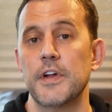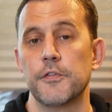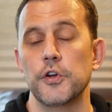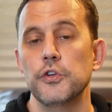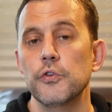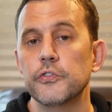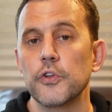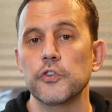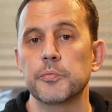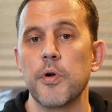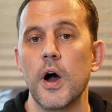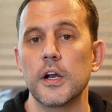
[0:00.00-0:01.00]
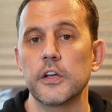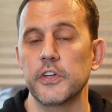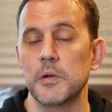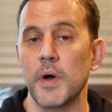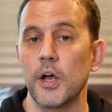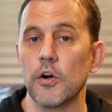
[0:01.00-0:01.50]
never used those products
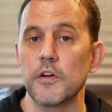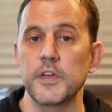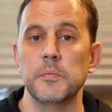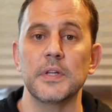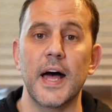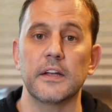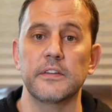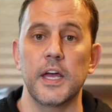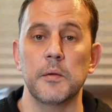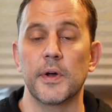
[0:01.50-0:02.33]
in my RV black tank,